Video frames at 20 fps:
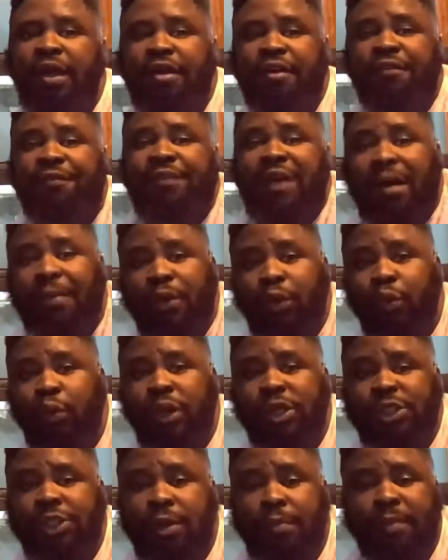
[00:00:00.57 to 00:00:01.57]
Family,
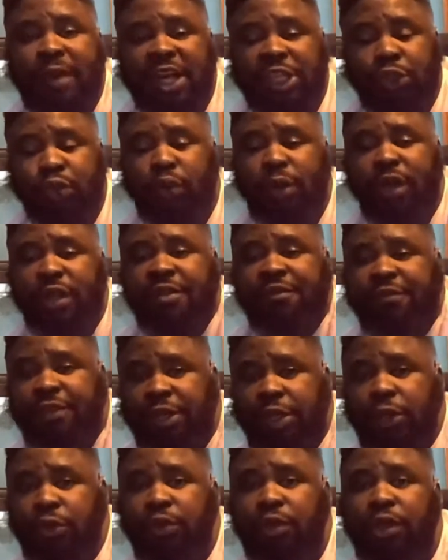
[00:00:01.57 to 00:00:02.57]
welcome back to another
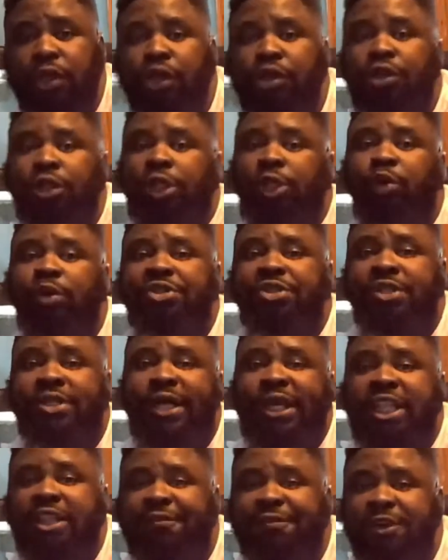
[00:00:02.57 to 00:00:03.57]
video. So in
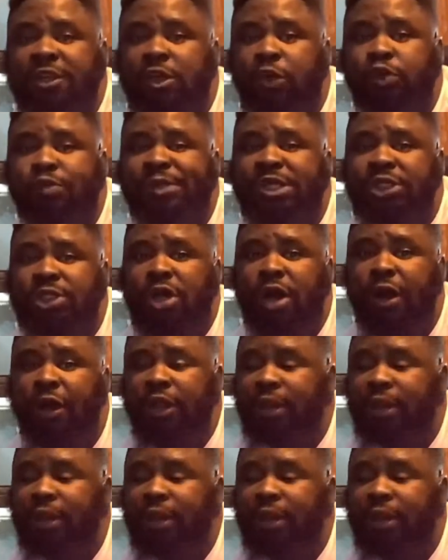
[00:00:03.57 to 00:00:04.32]
today's video, we'll be talking